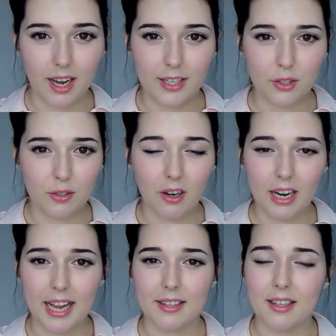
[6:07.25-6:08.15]
I do
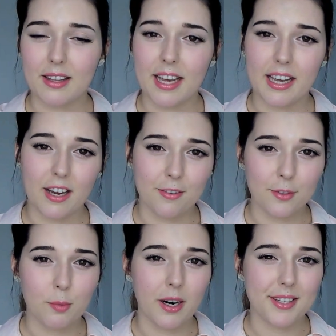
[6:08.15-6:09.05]
not like that they are
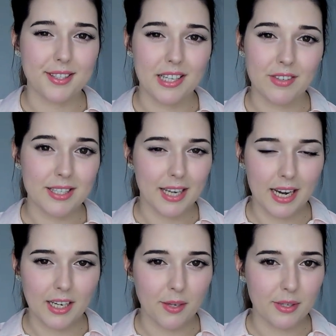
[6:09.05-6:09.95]
full price
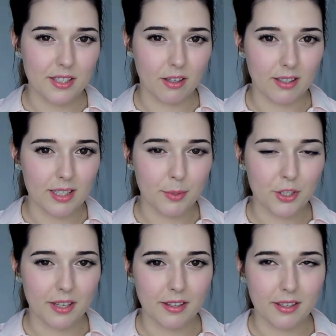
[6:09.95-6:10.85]
$17,
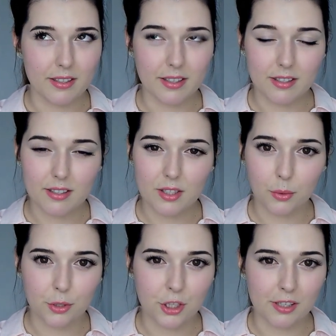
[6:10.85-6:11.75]
which I think is
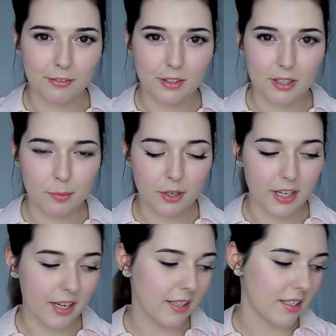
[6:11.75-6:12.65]
extortionate for this
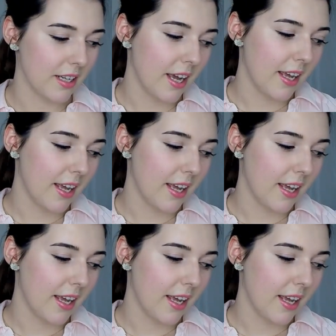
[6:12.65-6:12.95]
product.